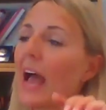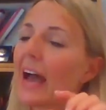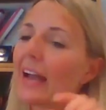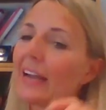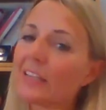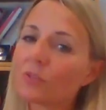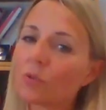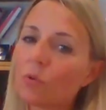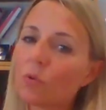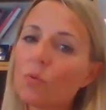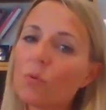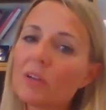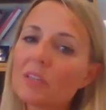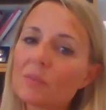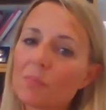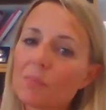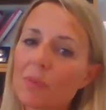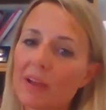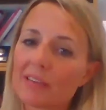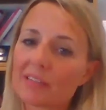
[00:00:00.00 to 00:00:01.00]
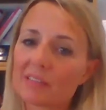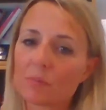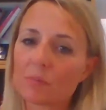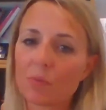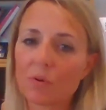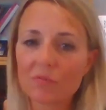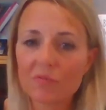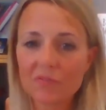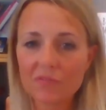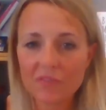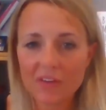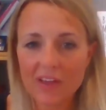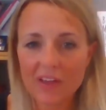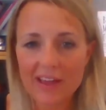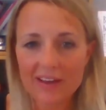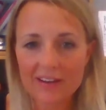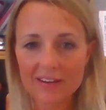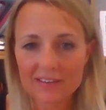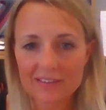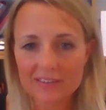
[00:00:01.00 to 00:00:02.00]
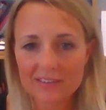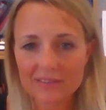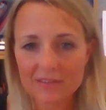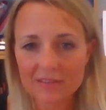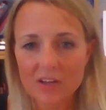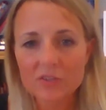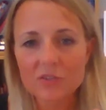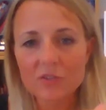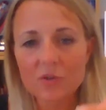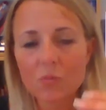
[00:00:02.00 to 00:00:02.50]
And it's always based upon fairness.